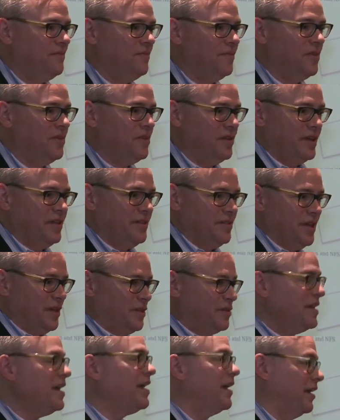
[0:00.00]
the
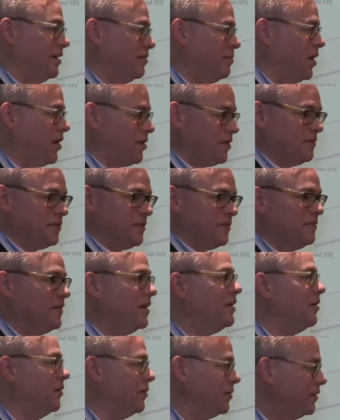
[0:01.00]
thing, part of the
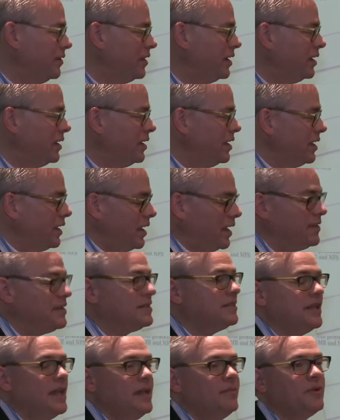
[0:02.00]
phone. And
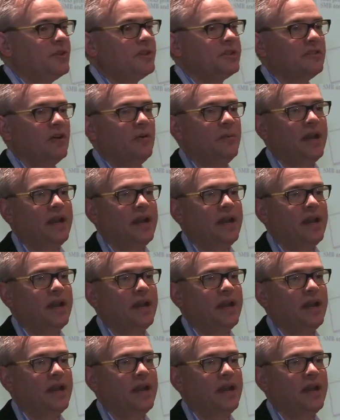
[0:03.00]
the same with so